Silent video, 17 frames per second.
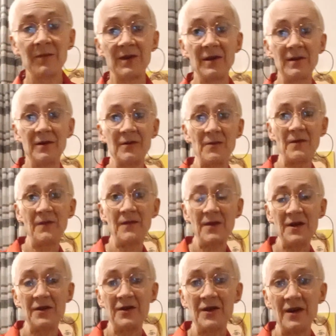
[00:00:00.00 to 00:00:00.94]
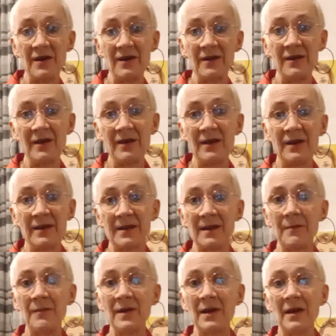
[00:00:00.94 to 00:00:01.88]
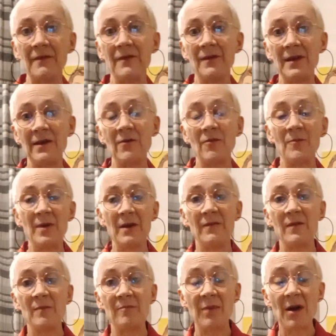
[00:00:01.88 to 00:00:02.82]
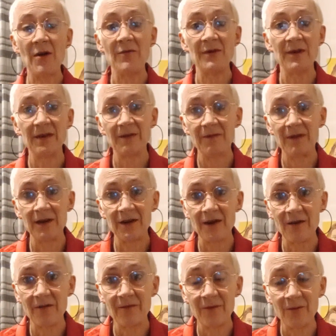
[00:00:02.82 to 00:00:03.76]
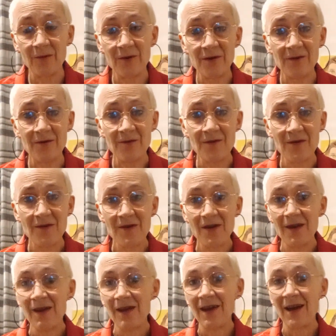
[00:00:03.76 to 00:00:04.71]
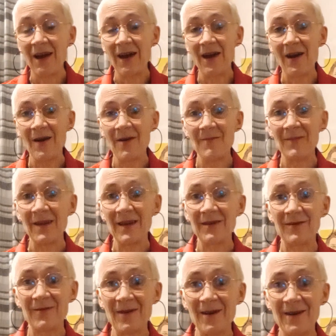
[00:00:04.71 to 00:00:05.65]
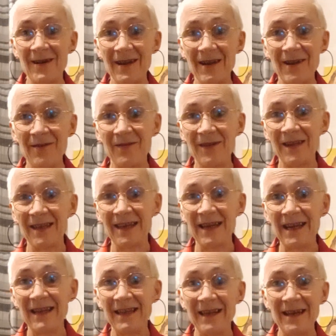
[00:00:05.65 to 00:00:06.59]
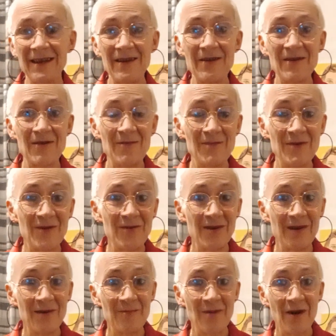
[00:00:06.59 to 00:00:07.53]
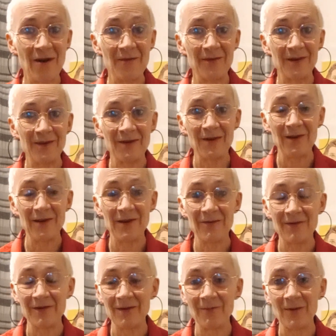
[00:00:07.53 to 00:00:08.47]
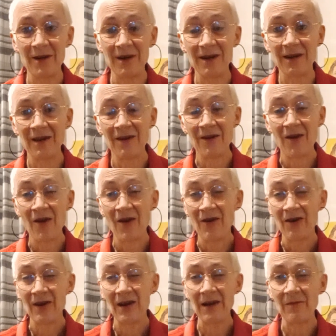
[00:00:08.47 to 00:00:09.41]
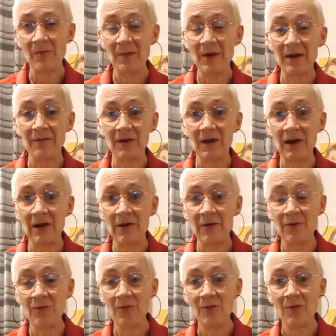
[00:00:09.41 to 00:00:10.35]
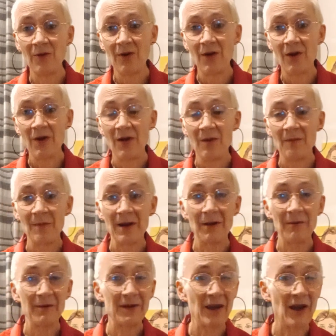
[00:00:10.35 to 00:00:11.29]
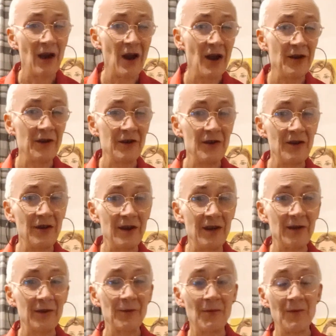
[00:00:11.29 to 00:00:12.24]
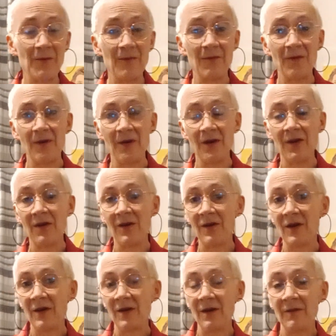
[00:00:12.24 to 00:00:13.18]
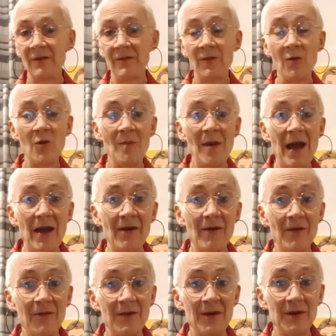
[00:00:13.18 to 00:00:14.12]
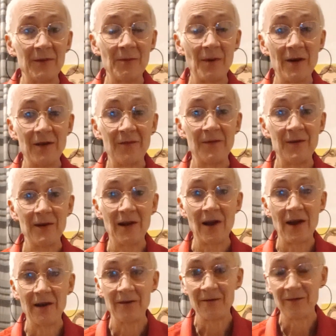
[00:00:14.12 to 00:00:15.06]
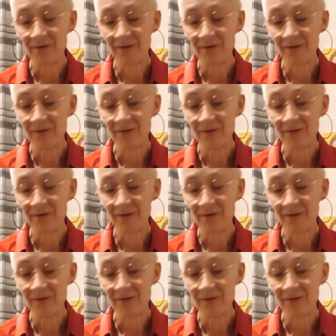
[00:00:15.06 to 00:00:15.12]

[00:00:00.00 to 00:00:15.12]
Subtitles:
to sort of feature something of a little bit of a bonus video for you. That's right, if you've seen the community post earlier in the week, you have a bit of a clue, but I was hiding the sort of format of this one, if you like,